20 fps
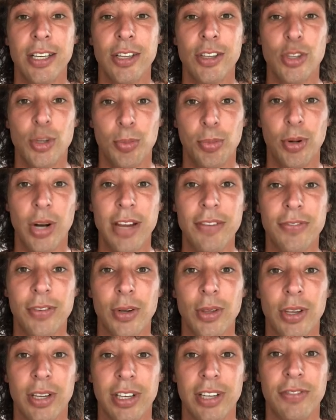to pray for
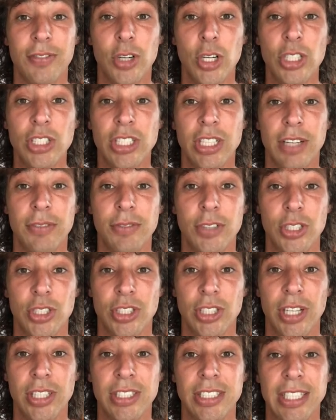the conversion of her
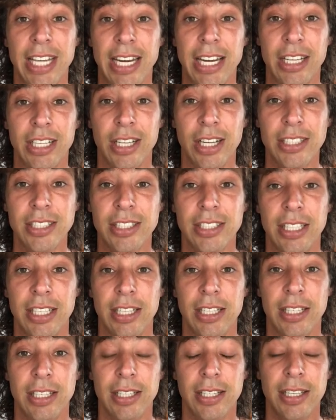son, St. Augustine.
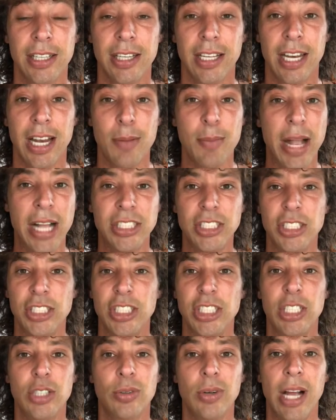And I imagine
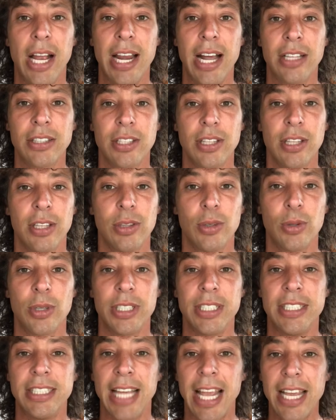she cried out to the
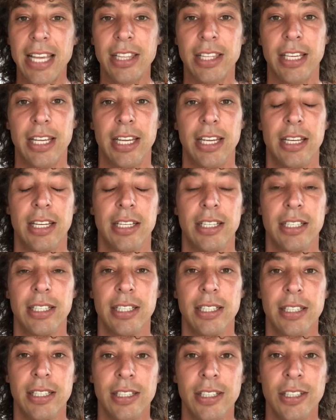Lord daily.
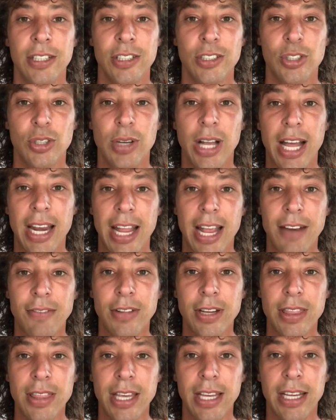So not
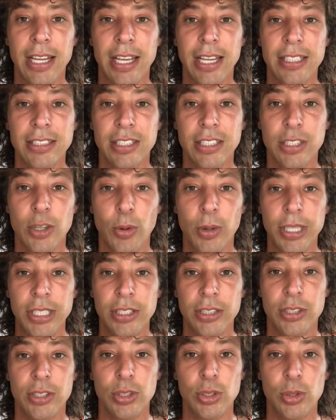everything is going
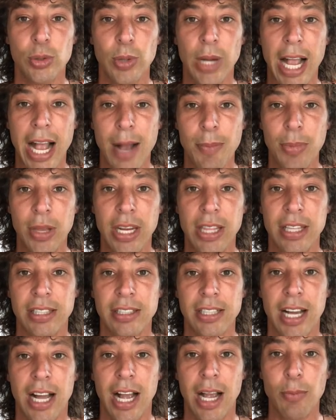to happen in the
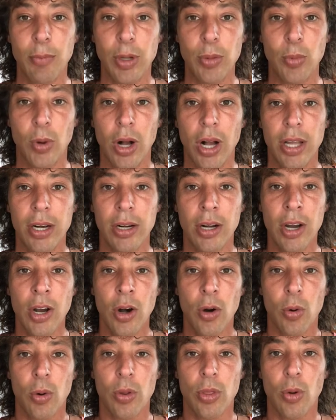time we want
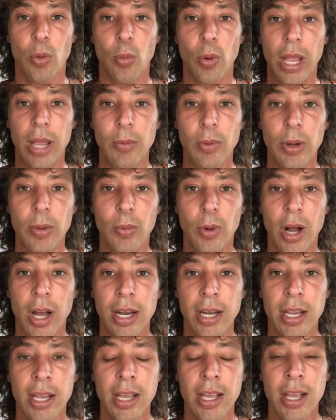or the way we
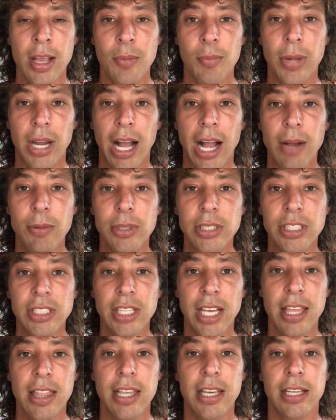want. But I would
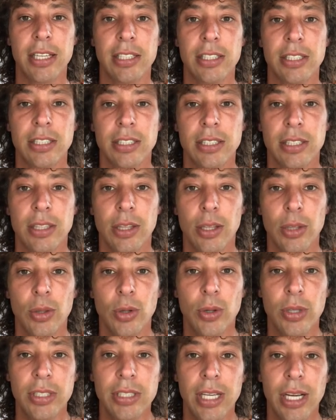say this, the
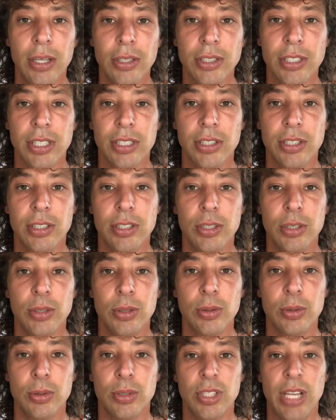Lord tells us
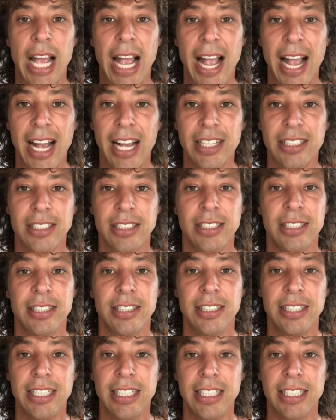to ask, to
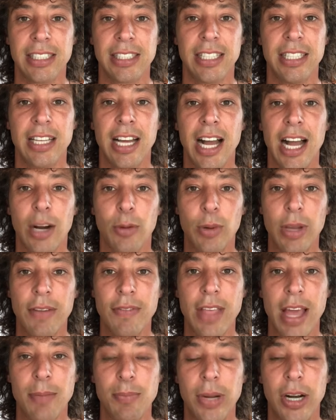seek, to knock. We have
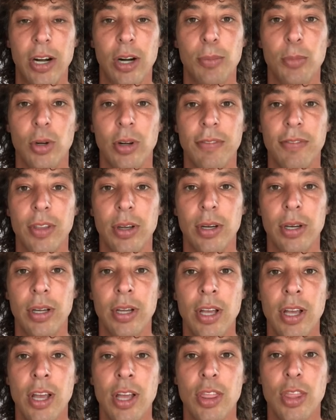that parable of
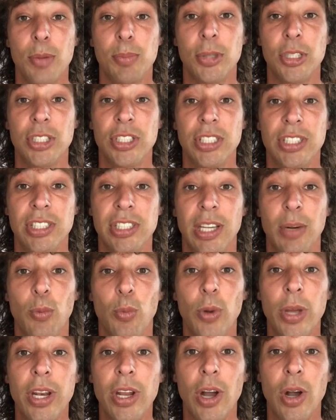the persistent
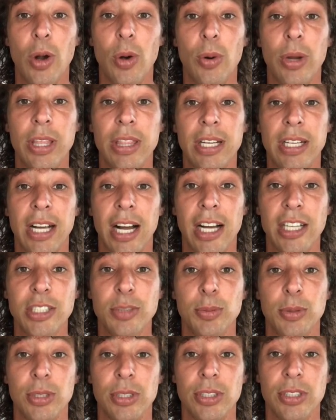widow in the
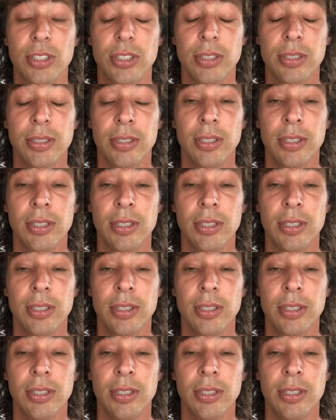Gospels.